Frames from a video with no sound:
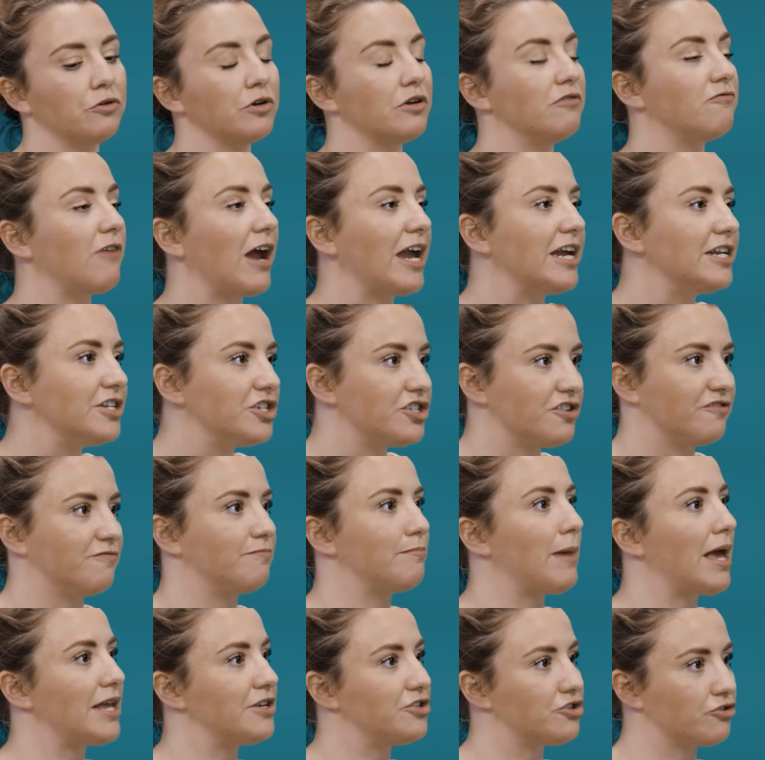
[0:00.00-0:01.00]
on a range of
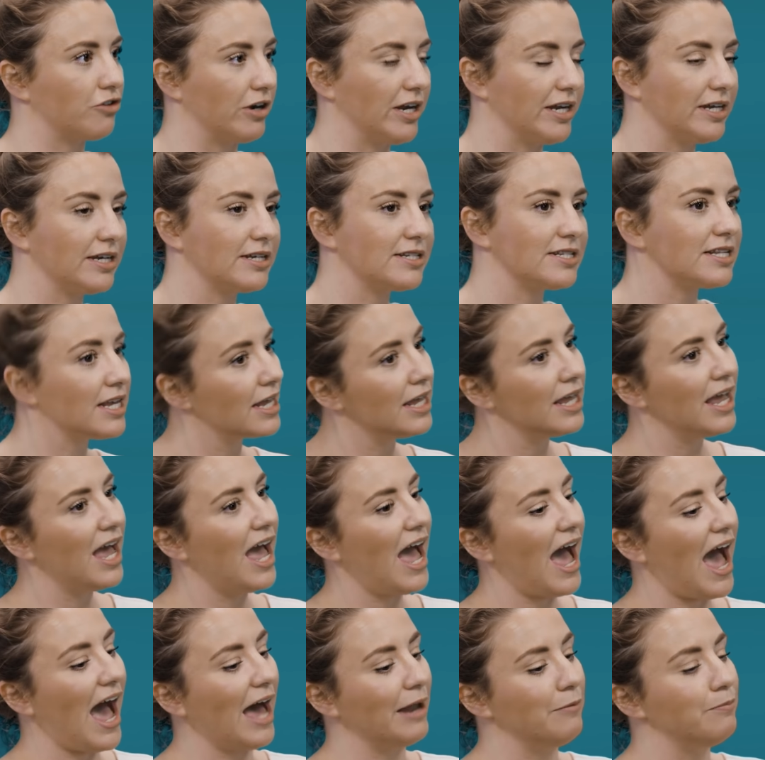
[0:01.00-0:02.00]
metrics
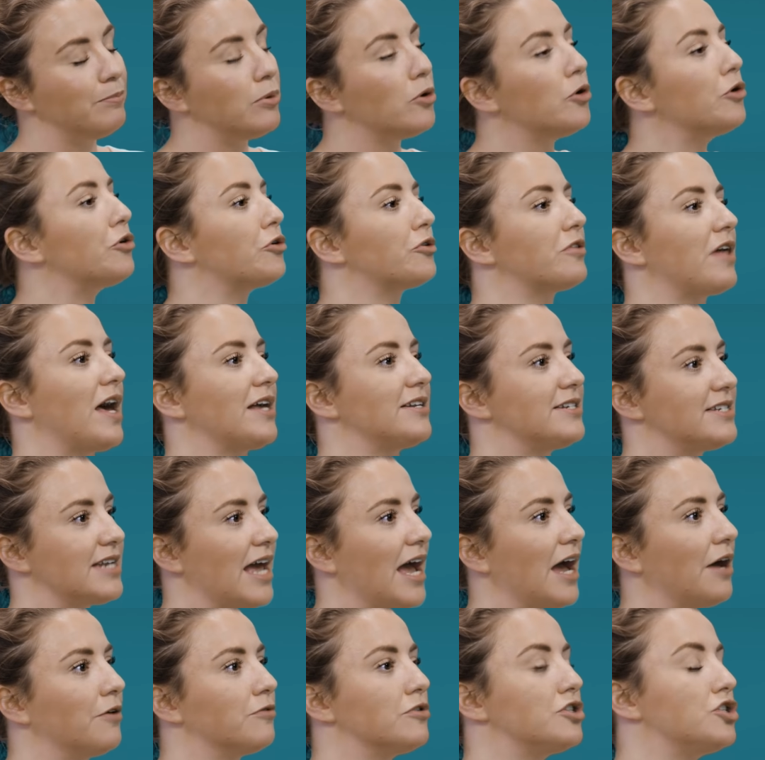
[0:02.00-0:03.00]
and boil that
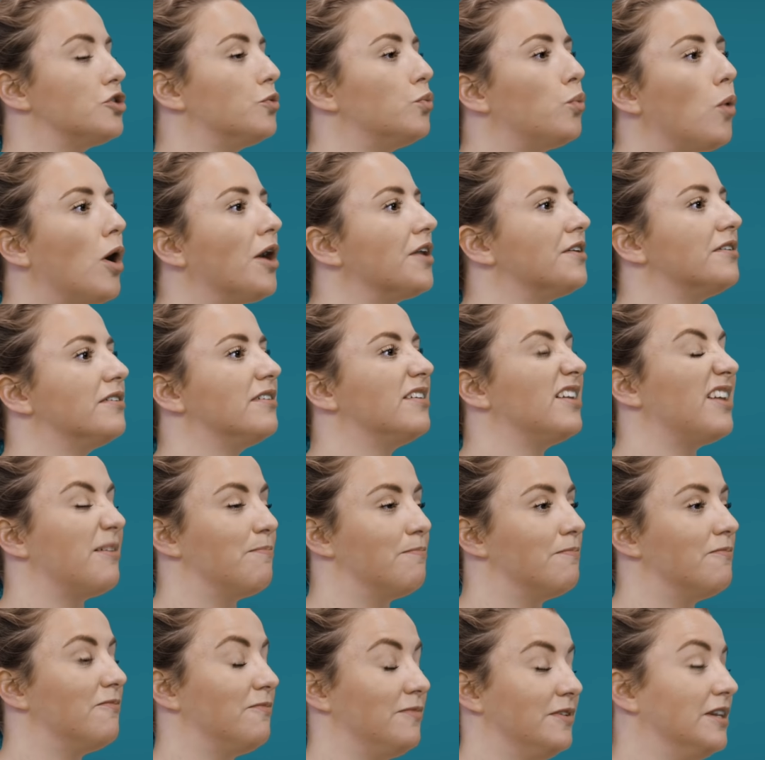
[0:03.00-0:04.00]
down to one
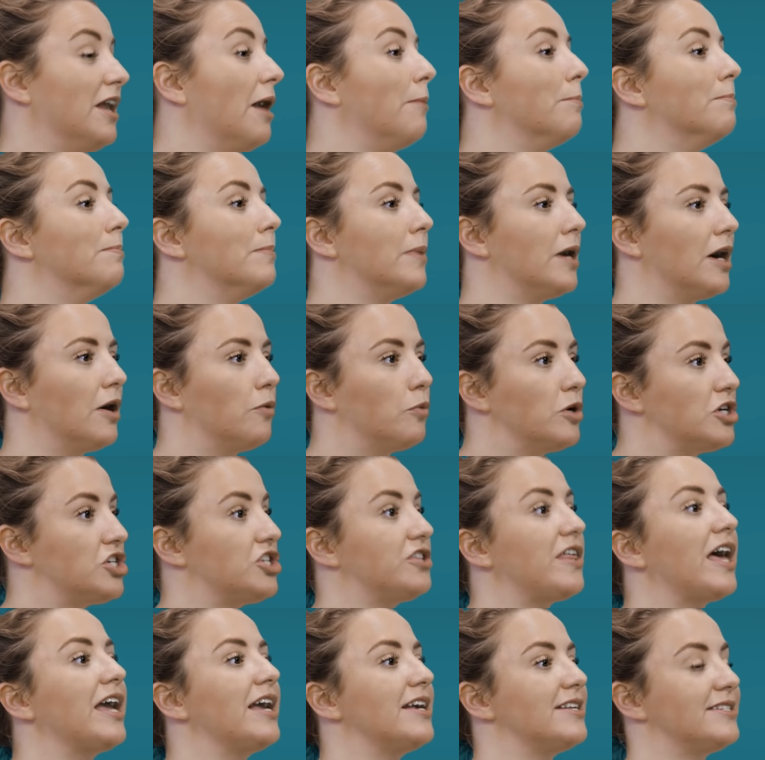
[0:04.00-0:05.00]
number, which
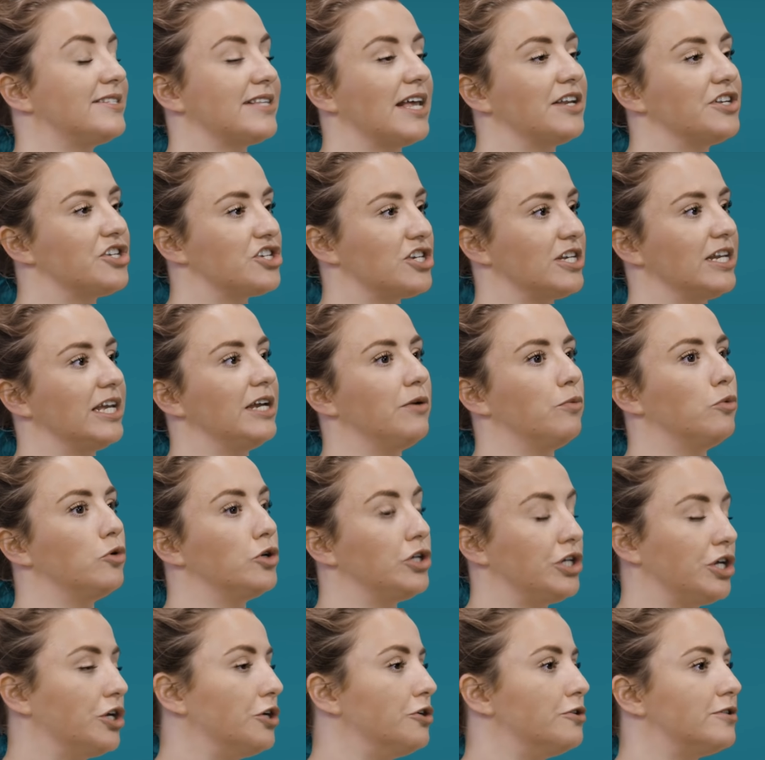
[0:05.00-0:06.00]
they essentially will
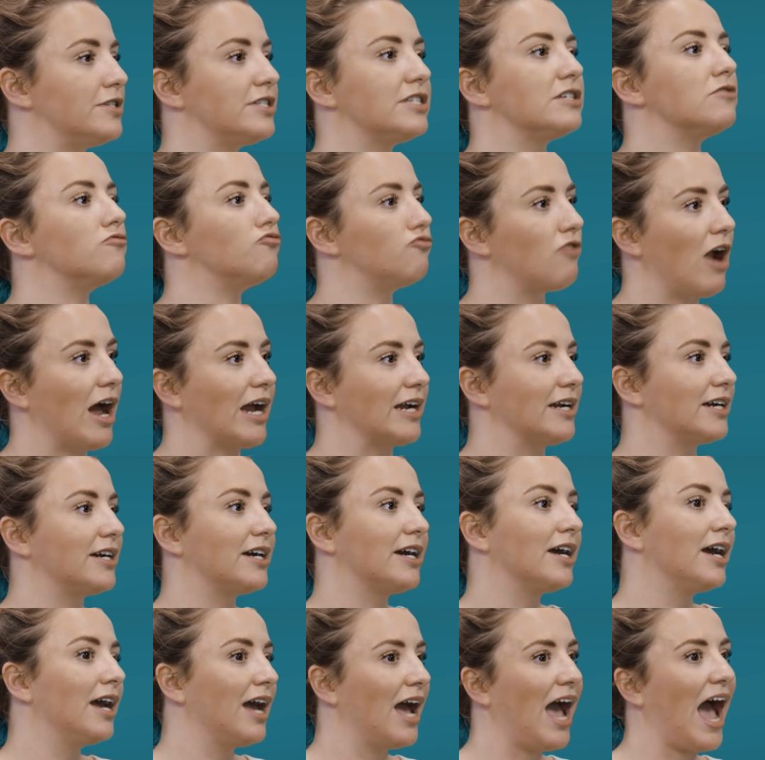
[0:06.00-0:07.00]
use to
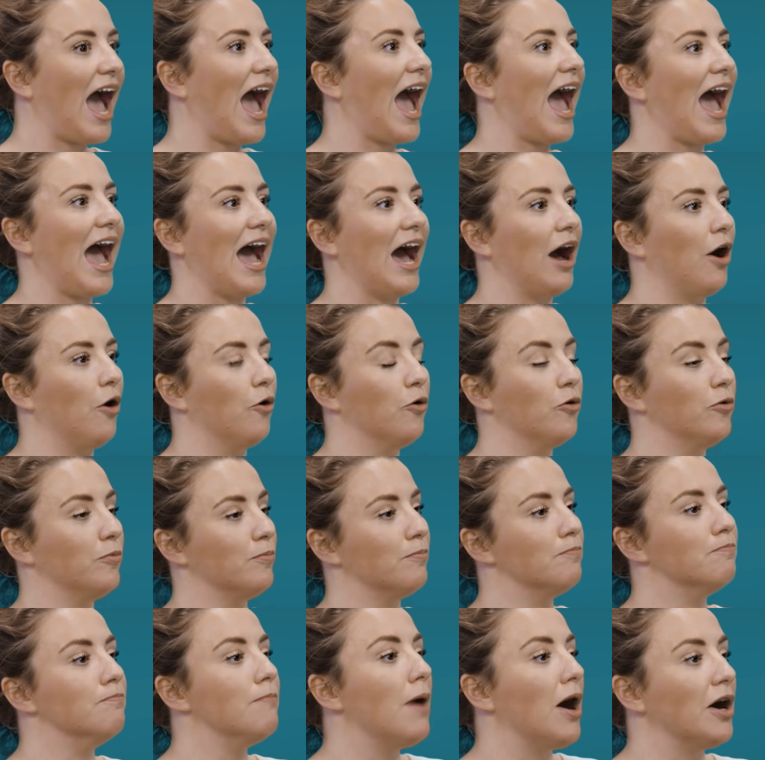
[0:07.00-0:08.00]
rank how
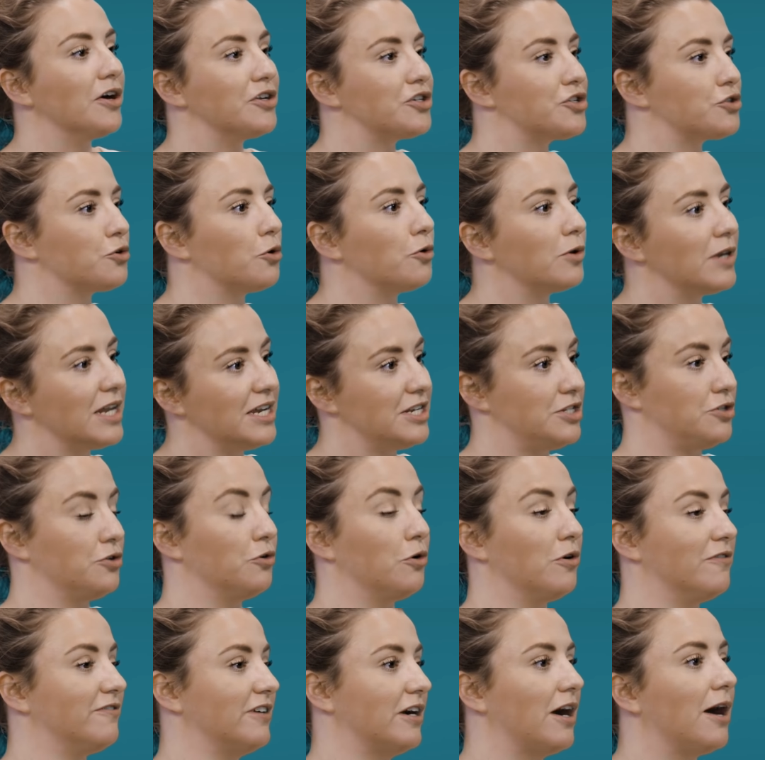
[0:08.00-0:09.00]
much or
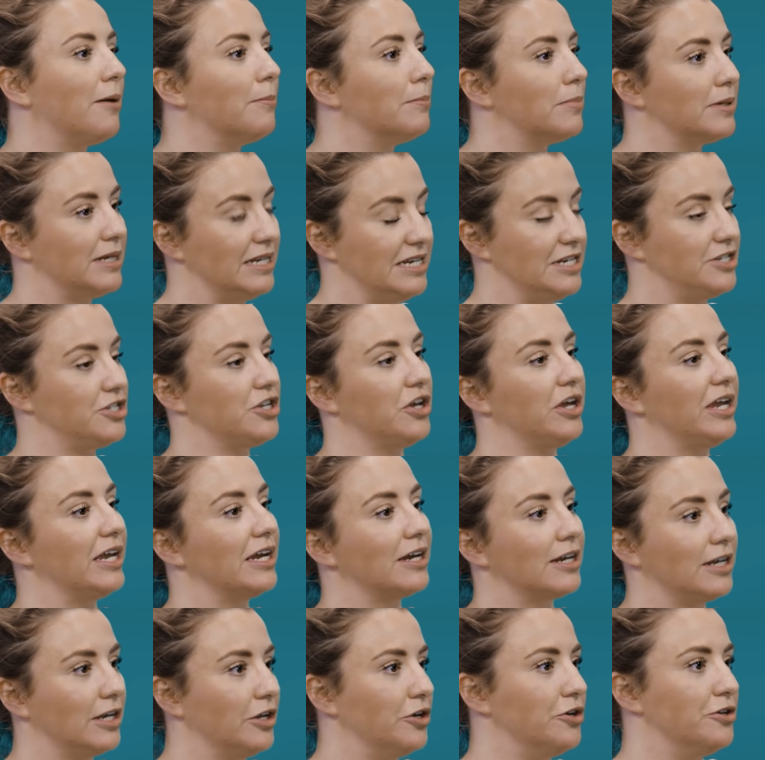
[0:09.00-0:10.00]
little of a company to
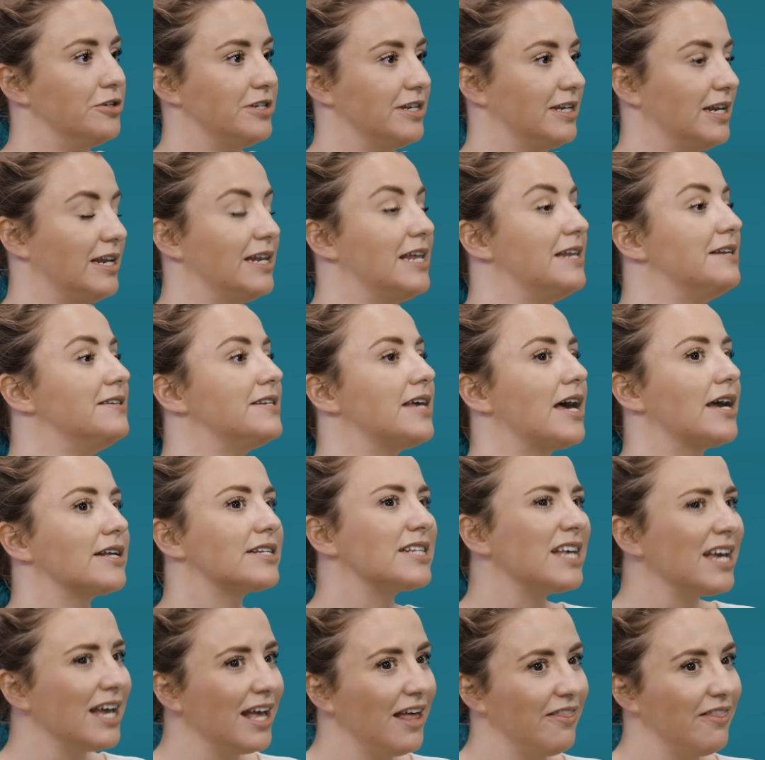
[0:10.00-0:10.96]
include in an index.